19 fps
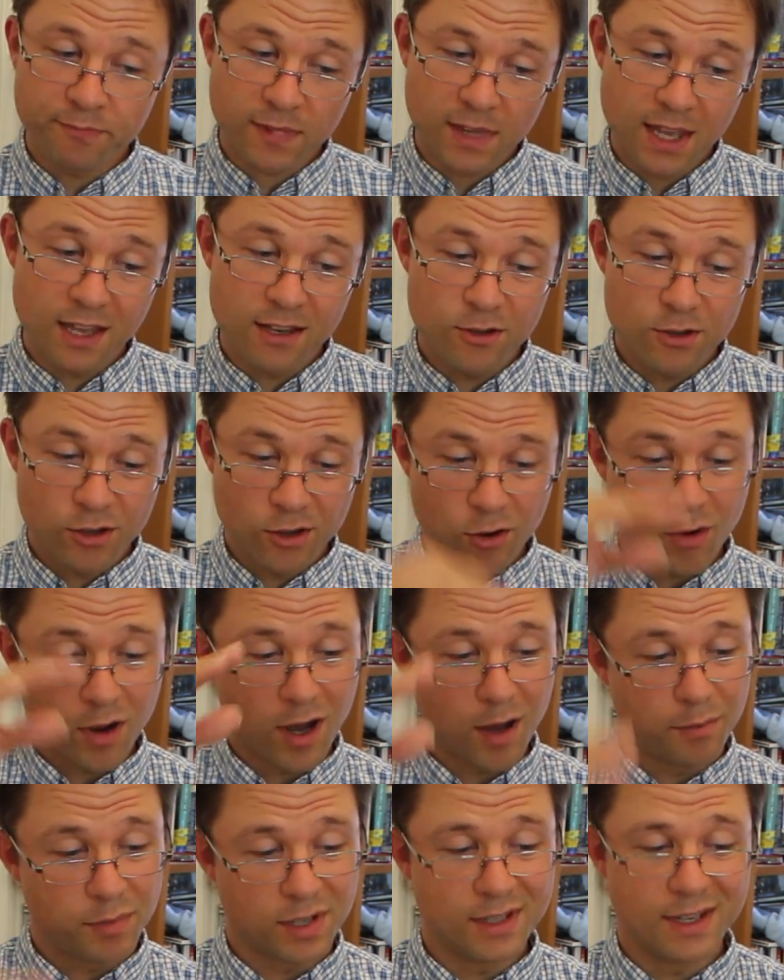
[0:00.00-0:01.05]
And you can go
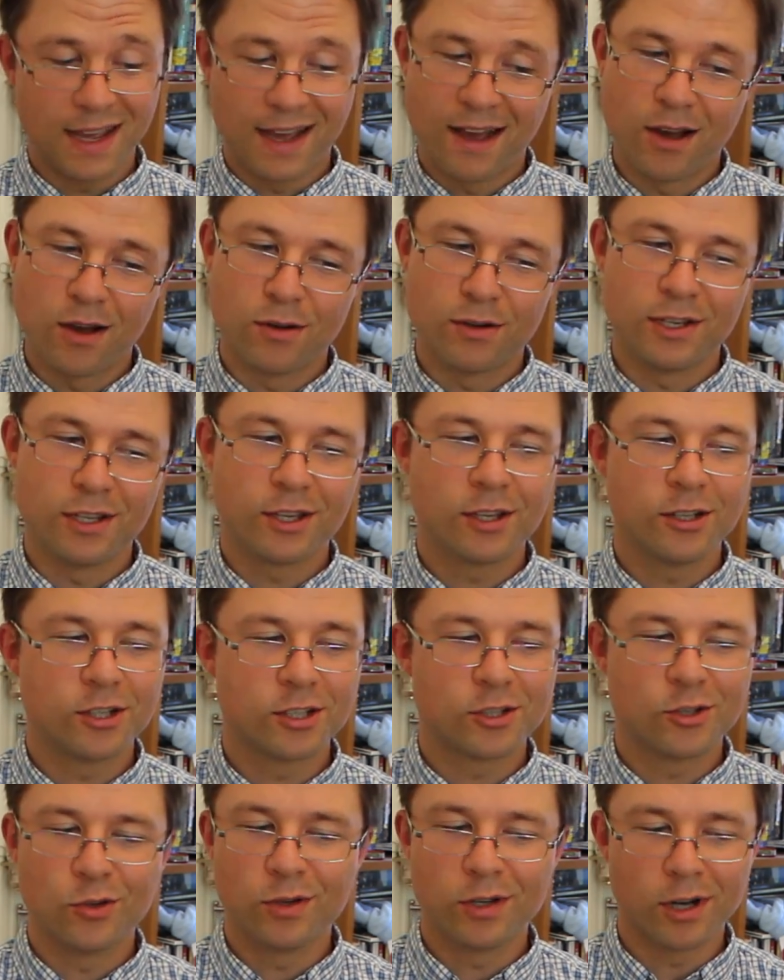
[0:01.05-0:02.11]
up and down. You can
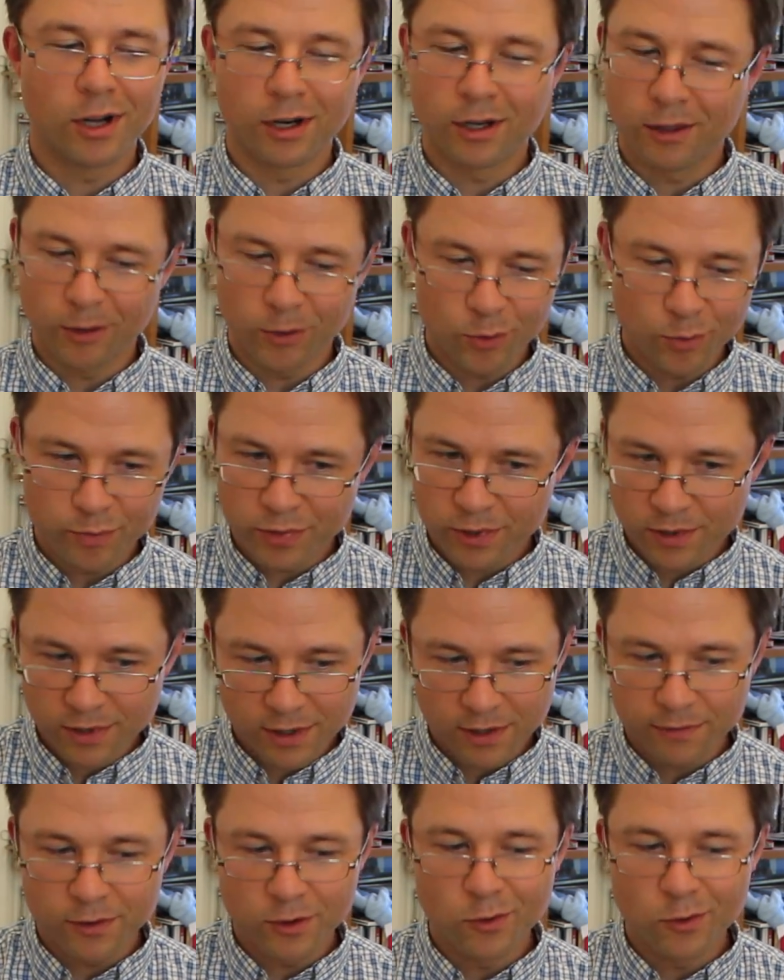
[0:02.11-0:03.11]
just do it on a loop if